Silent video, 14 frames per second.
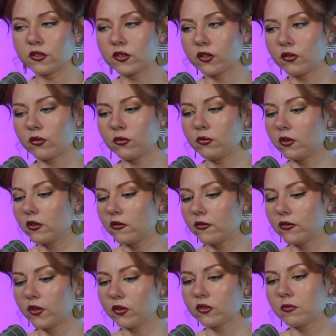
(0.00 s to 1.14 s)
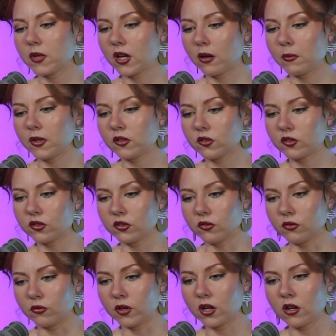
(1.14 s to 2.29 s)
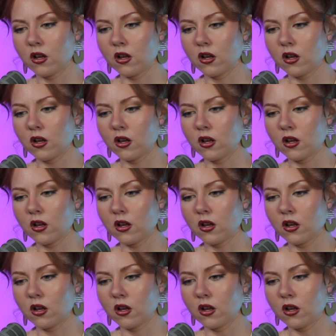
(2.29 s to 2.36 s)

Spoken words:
so those will be coming soon.